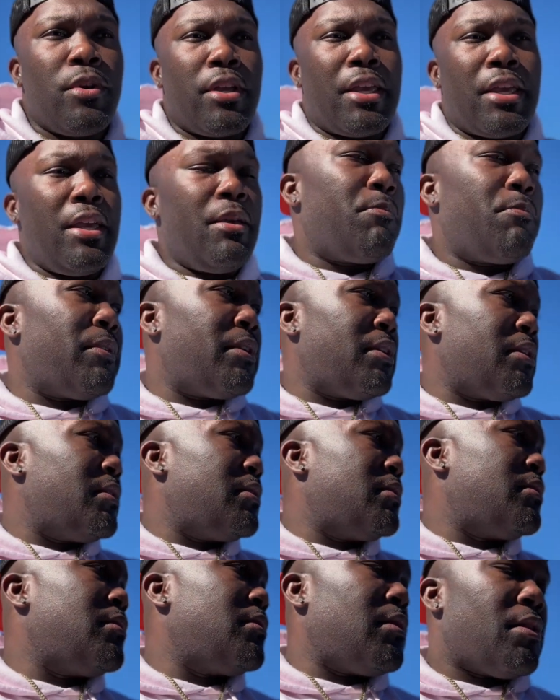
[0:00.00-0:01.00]
keeping
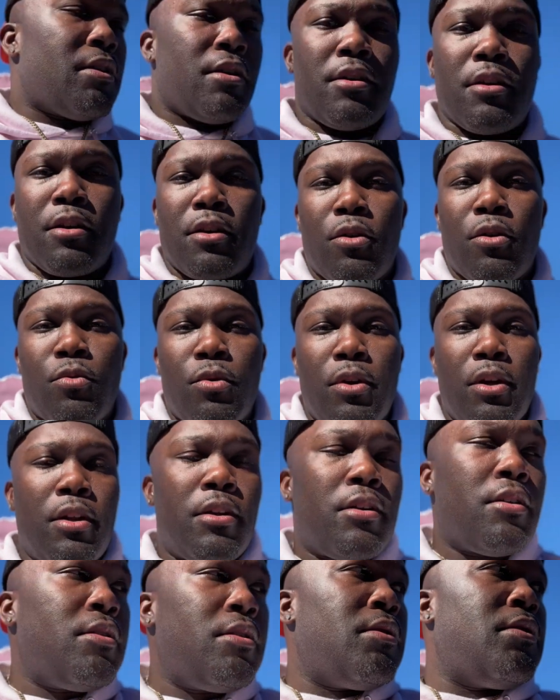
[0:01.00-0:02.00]

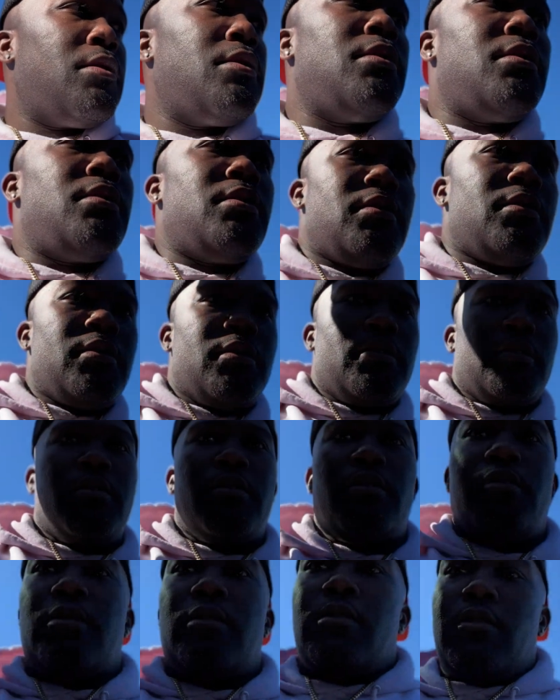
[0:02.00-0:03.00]
Glorilla.
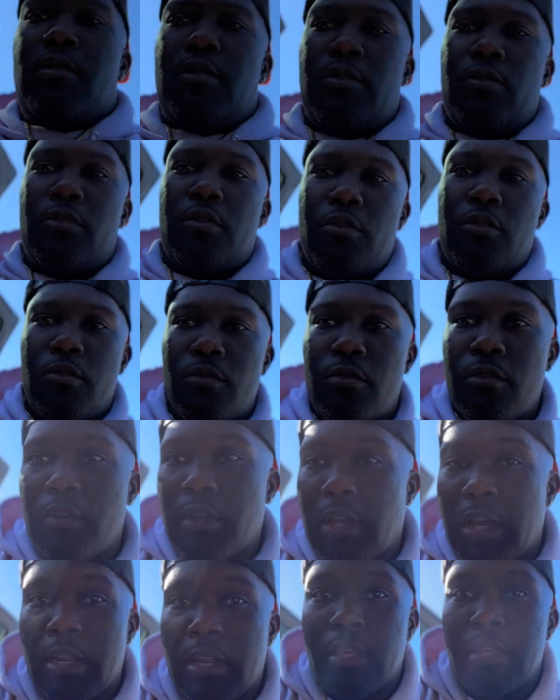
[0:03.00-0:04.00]
You know,
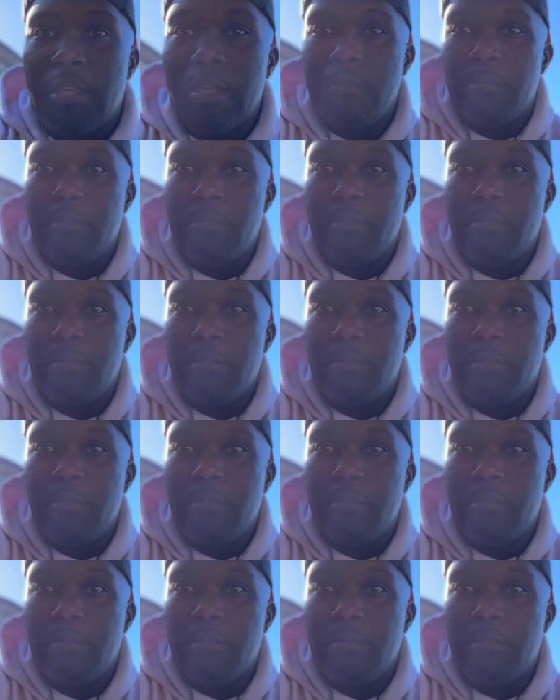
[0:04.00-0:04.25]
gotta keep